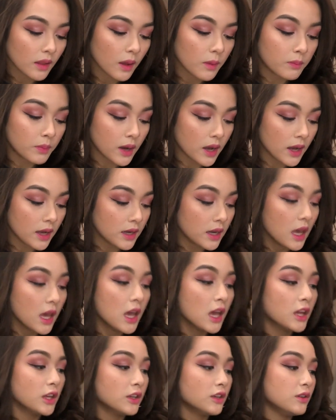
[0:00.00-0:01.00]
But
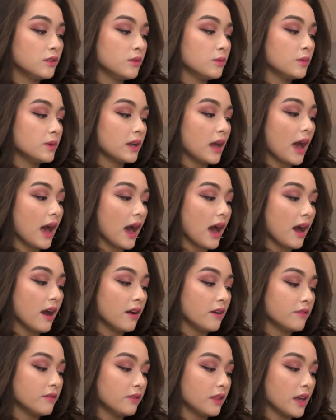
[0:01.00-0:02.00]
you would
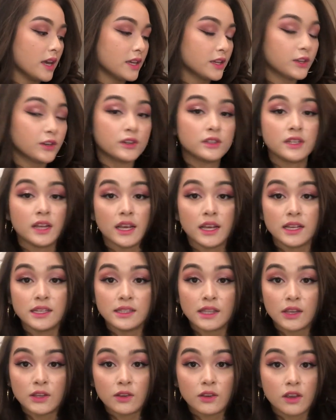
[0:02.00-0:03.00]
have like your days
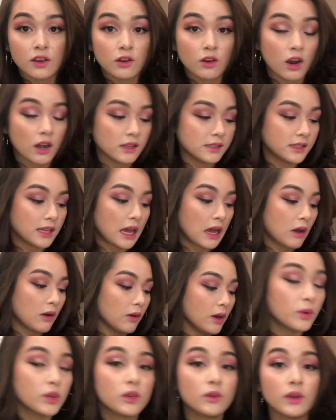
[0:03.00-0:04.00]
that you can cross out.
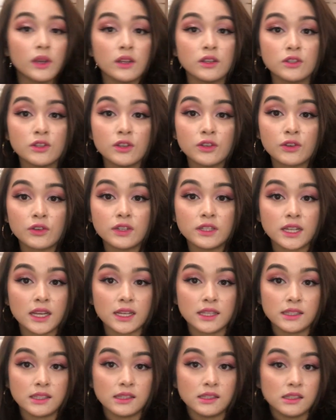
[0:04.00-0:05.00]
When you get into your
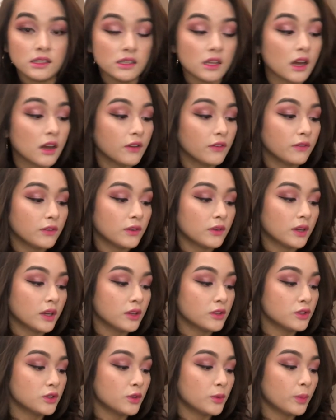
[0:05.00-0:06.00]
days and stuff, you
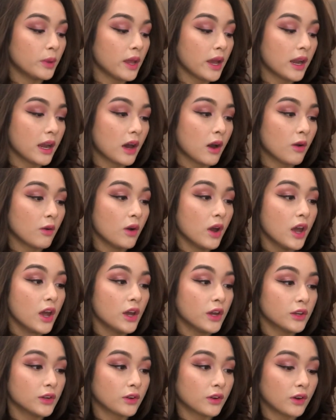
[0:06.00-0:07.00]
get to plan out
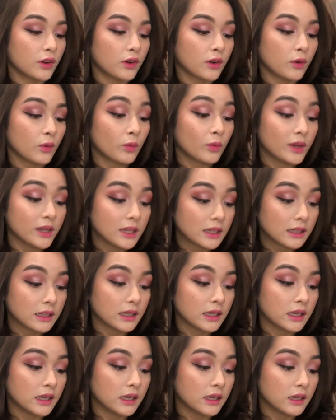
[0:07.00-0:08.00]
your
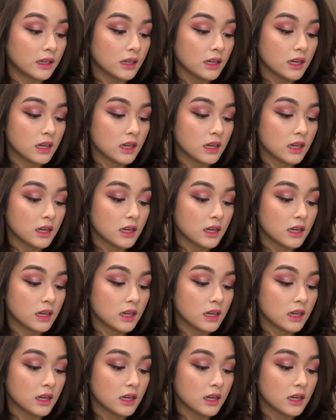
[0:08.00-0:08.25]
weekly